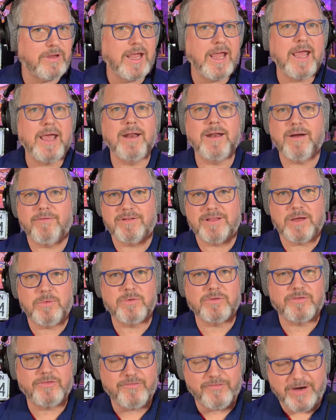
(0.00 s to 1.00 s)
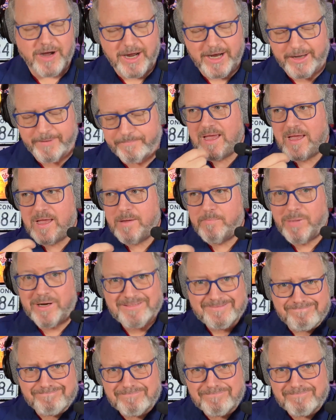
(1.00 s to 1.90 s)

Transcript: and everything was fine. But